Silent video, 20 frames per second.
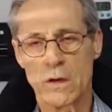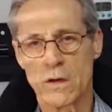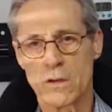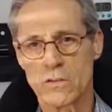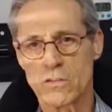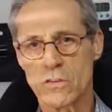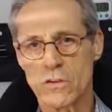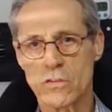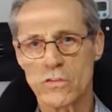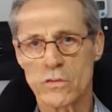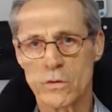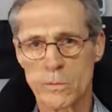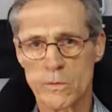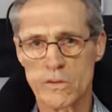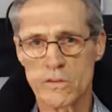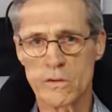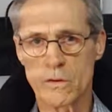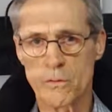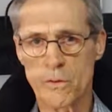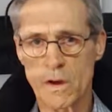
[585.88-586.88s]
system
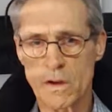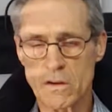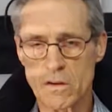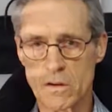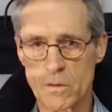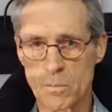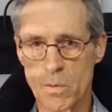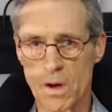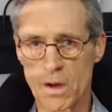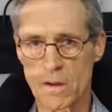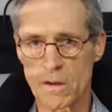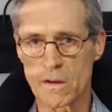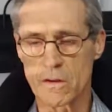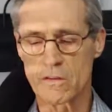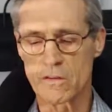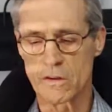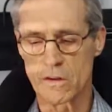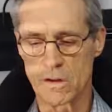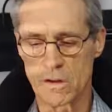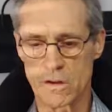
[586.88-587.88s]
is affected by
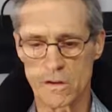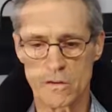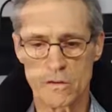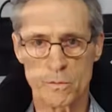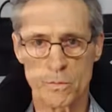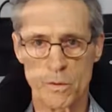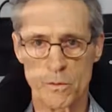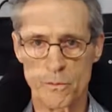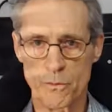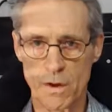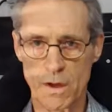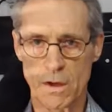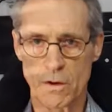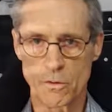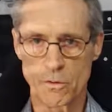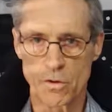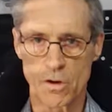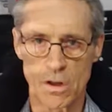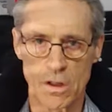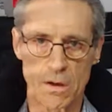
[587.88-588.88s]
this, and it is
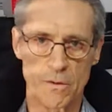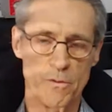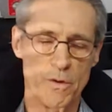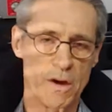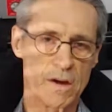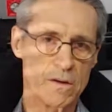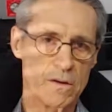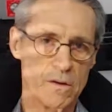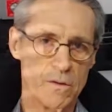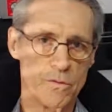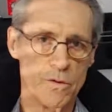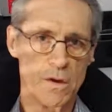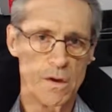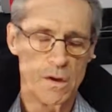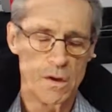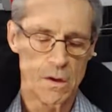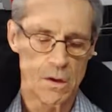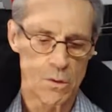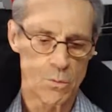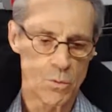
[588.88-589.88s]
profoundly effective,
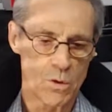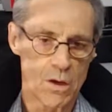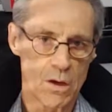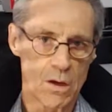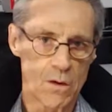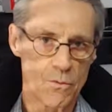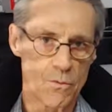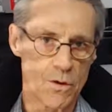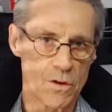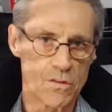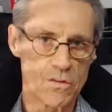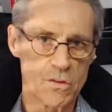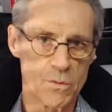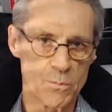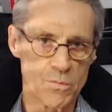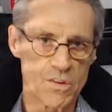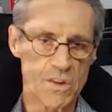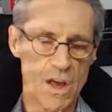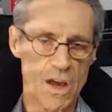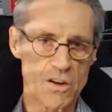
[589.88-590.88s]
and we have a
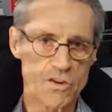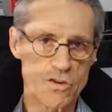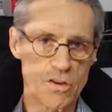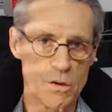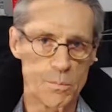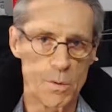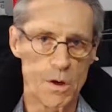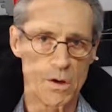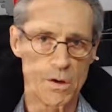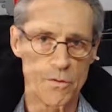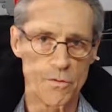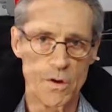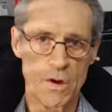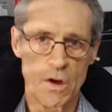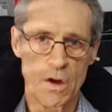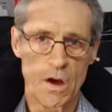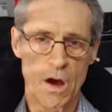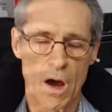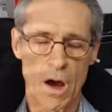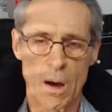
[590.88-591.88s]
substantial amount of
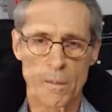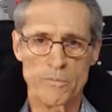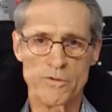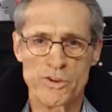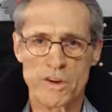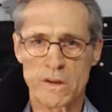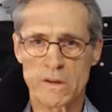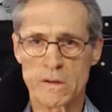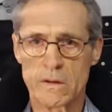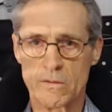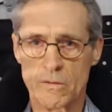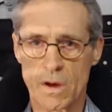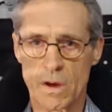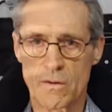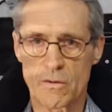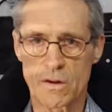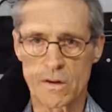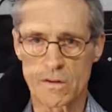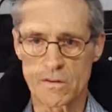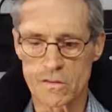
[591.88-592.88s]
objective
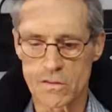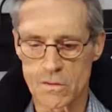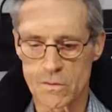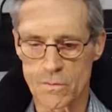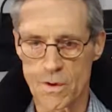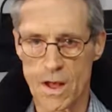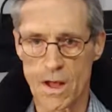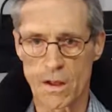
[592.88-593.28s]
evidence to